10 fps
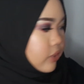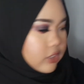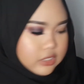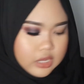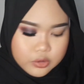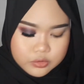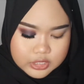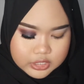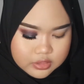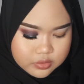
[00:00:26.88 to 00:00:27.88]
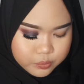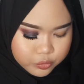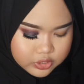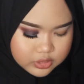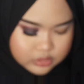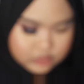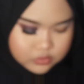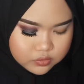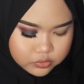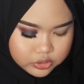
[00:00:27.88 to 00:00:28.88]
wonder how you guys
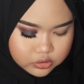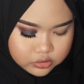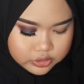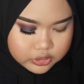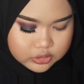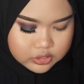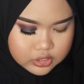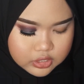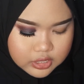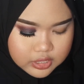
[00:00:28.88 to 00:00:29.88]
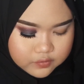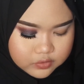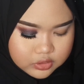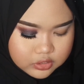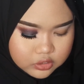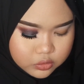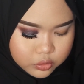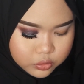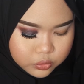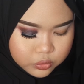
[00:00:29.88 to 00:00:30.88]
puasa is going on. Everything
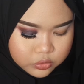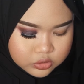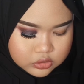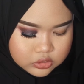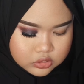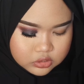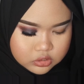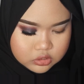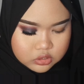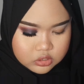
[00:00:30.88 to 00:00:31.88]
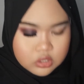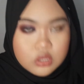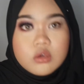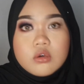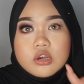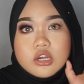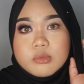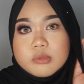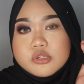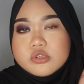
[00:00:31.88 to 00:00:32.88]
good? Or
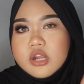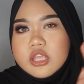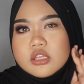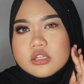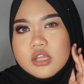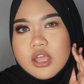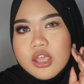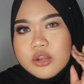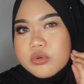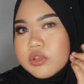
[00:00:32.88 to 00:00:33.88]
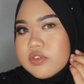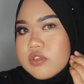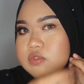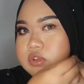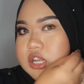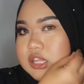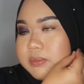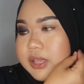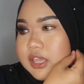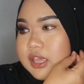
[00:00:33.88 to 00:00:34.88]
dah beli baju raya? I don't know if it's too
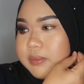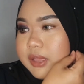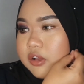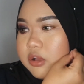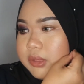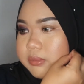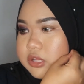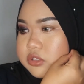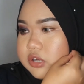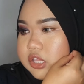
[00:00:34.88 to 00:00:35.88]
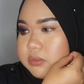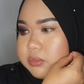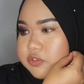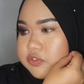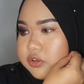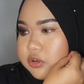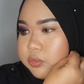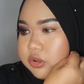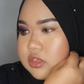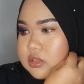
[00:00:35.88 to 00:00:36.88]
early, but yeah, I got my baju raya before
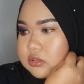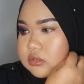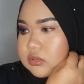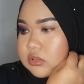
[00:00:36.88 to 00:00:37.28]
puasa.